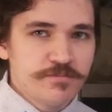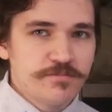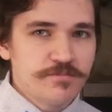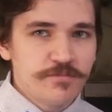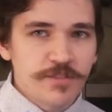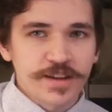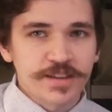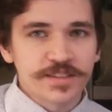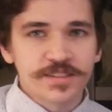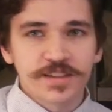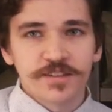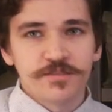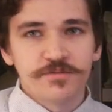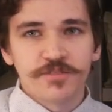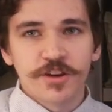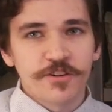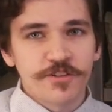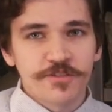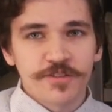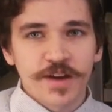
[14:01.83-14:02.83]
like I said,
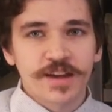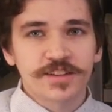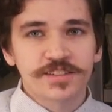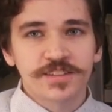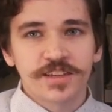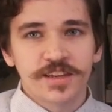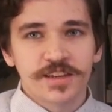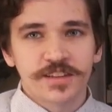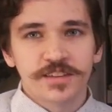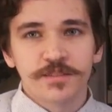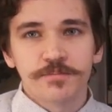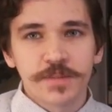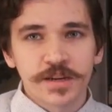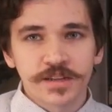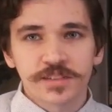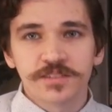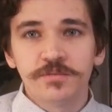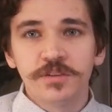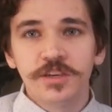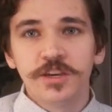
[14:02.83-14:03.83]
very fascinating, the
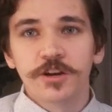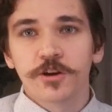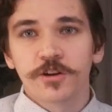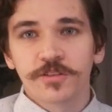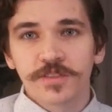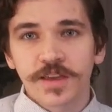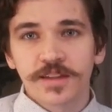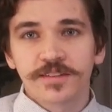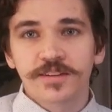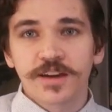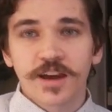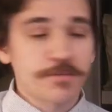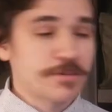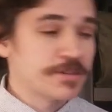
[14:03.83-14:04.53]
mix of gear at that time.